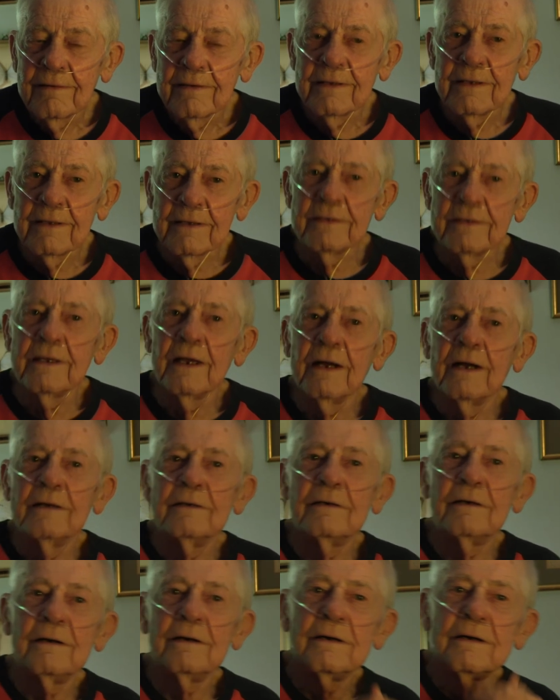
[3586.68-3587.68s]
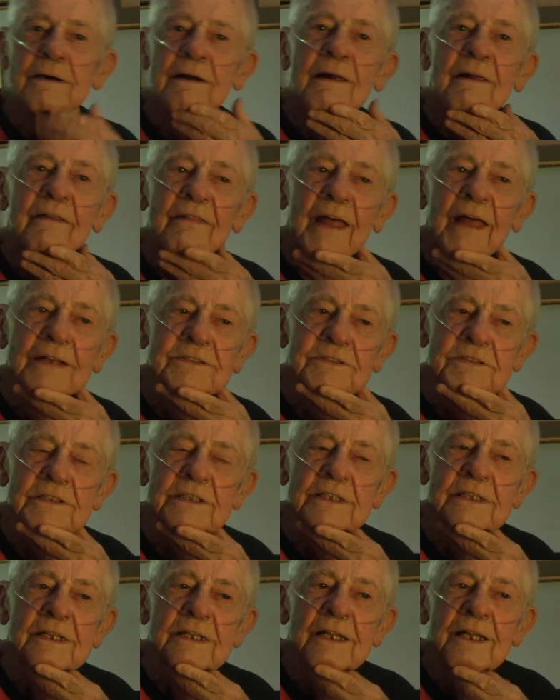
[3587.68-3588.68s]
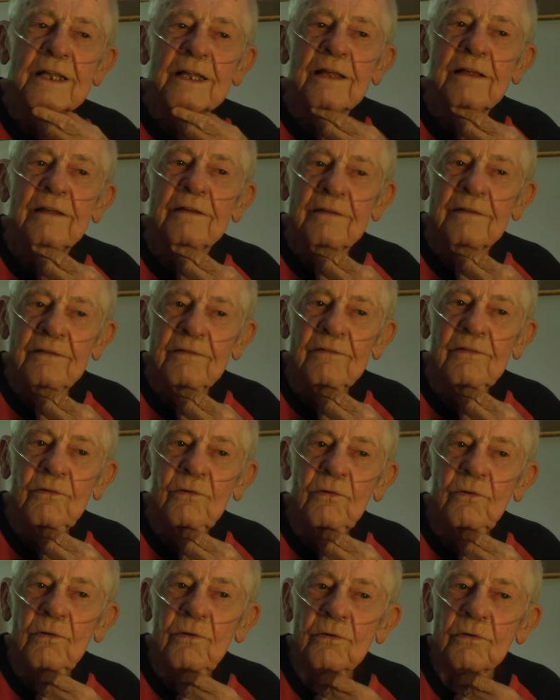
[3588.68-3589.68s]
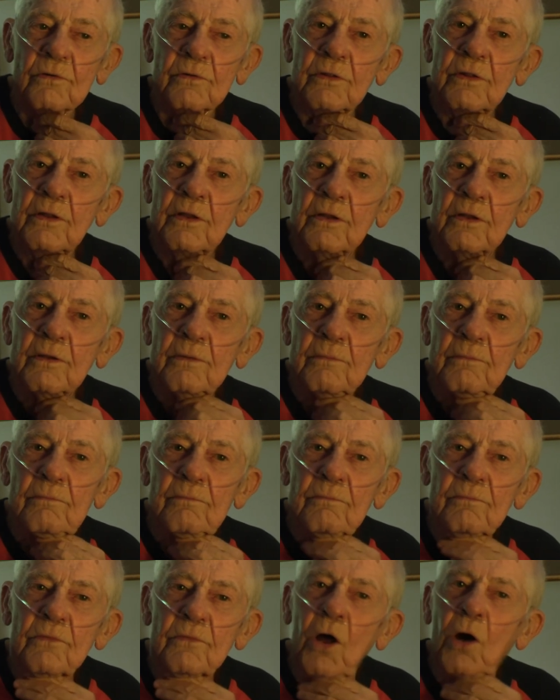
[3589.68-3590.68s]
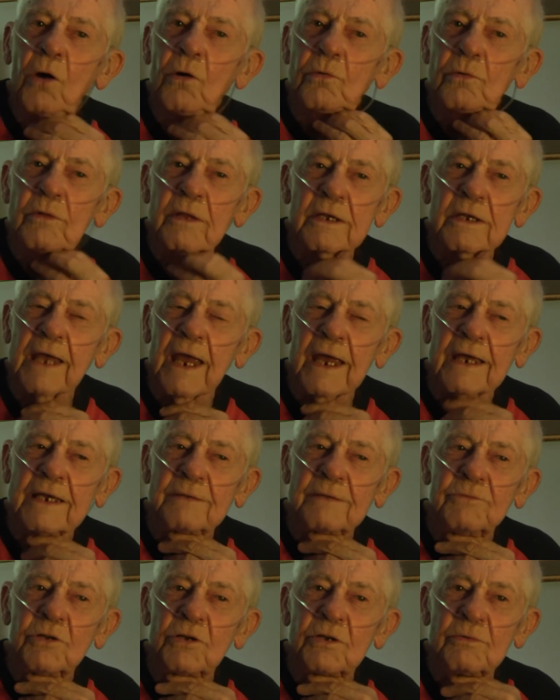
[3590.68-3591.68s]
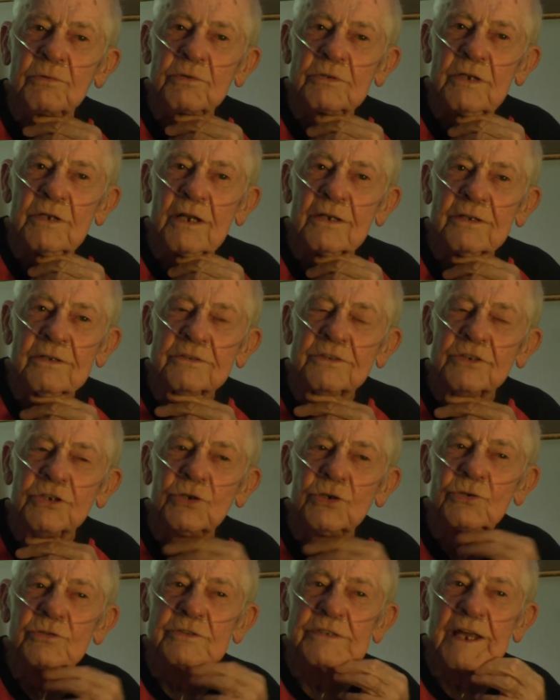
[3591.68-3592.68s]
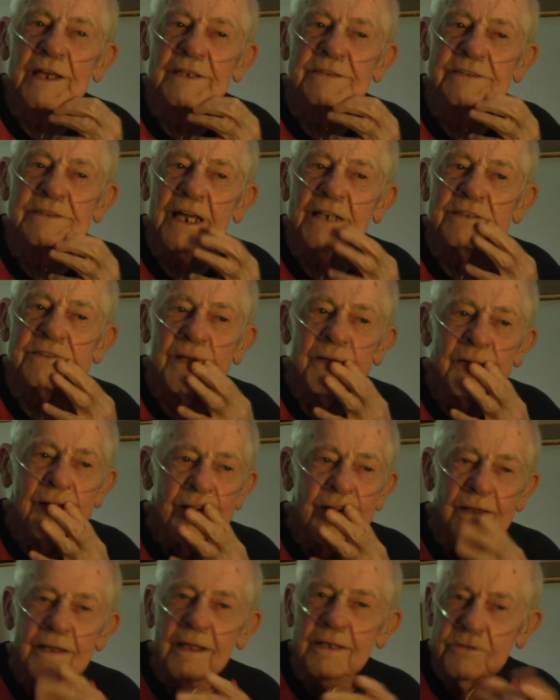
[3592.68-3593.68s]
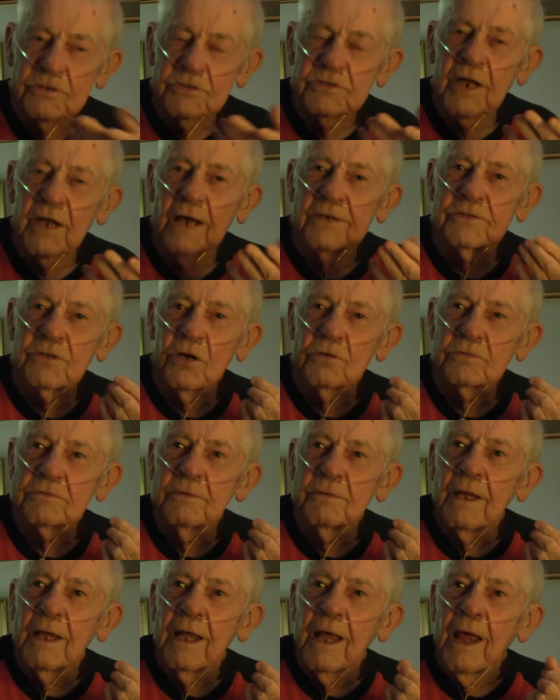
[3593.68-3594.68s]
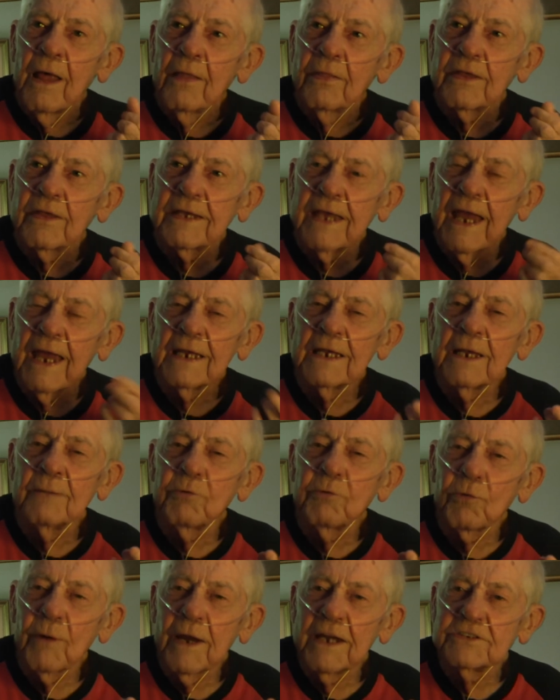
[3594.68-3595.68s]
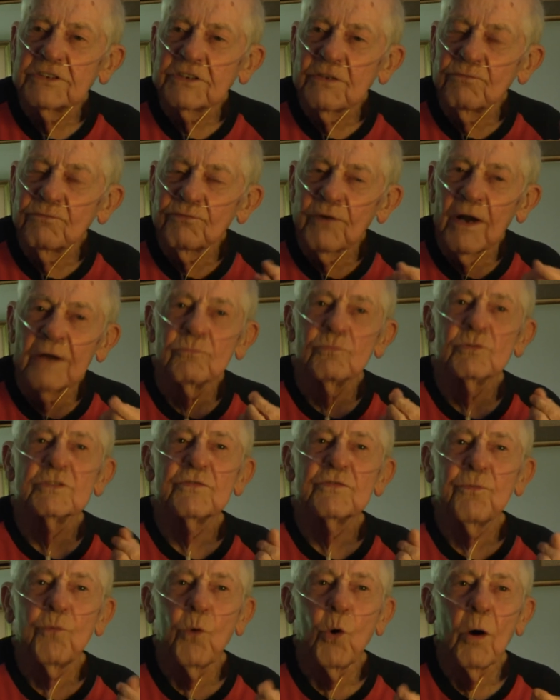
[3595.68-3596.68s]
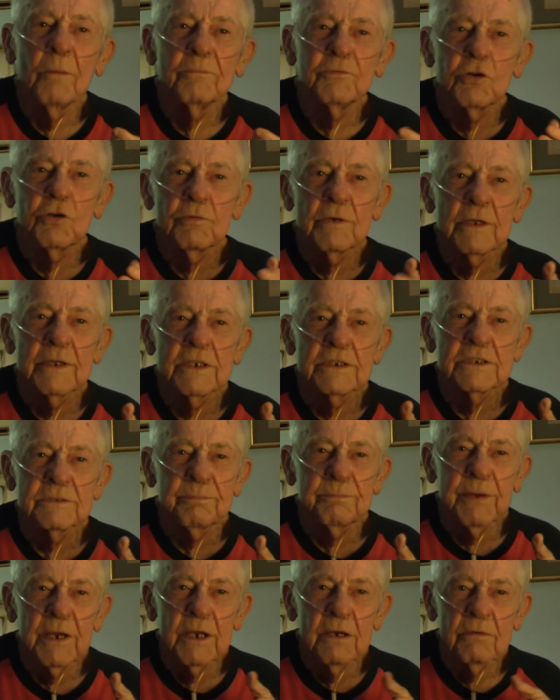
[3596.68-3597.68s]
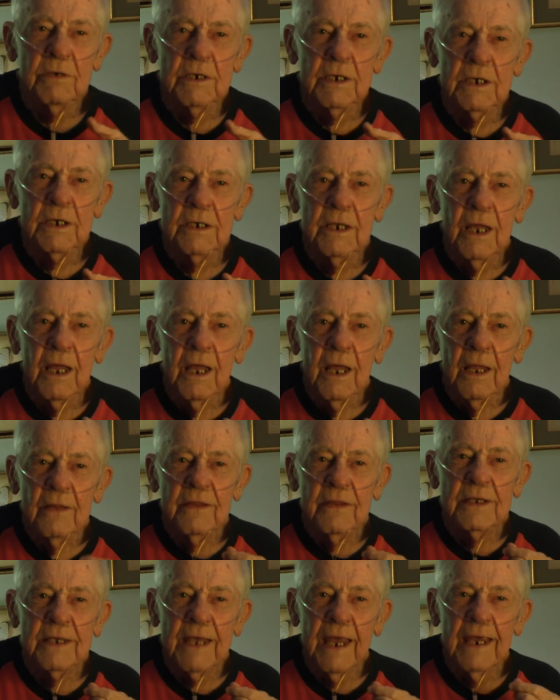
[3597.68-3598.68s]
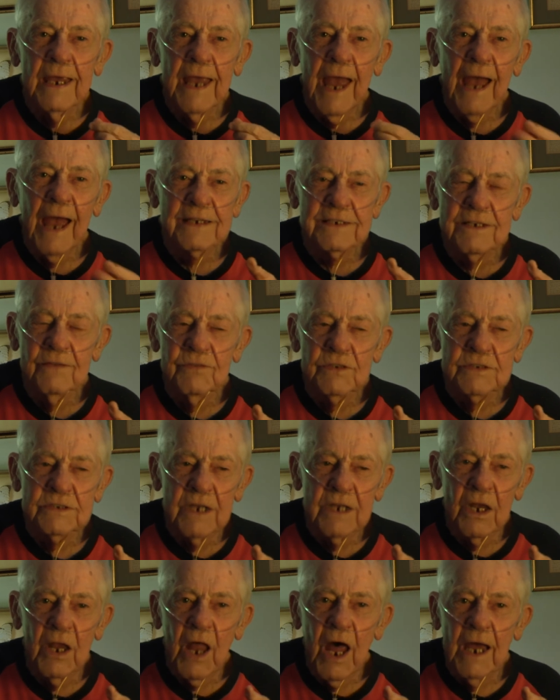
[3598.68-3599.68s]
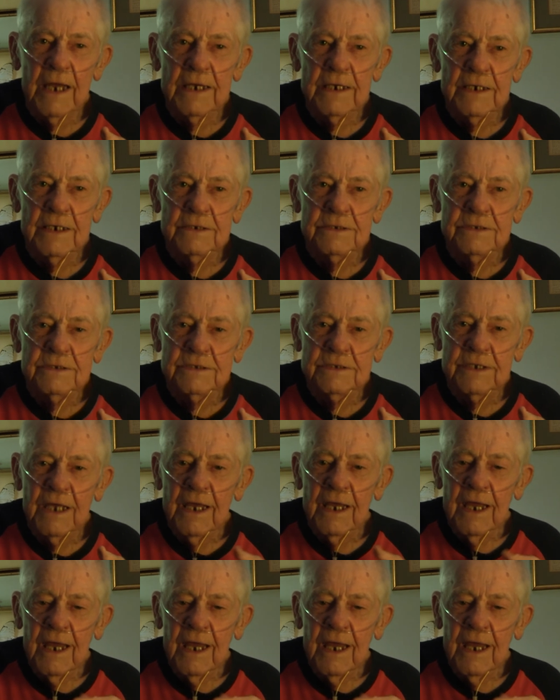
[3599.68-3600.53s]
you know, yeah. that, that That's, term was used yet, but after... No, the gay community was not used as such. Like I told, the Gay Liberation Front was formed during this period, the Gay Activist Alliance,